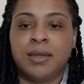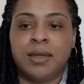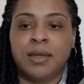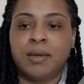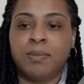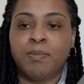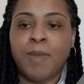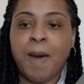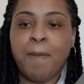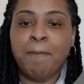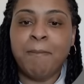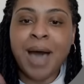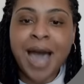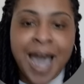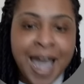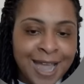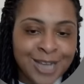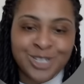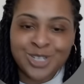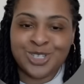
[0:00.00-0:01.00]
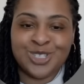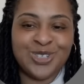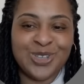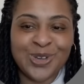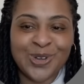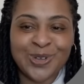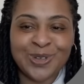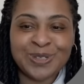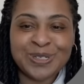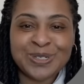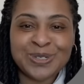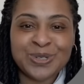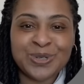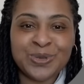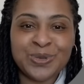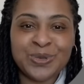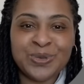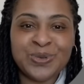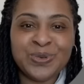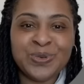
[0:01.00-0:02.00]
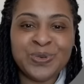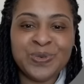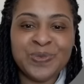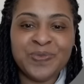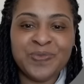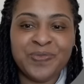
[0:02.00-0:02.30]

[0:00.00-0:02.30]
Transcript: my mind just goes to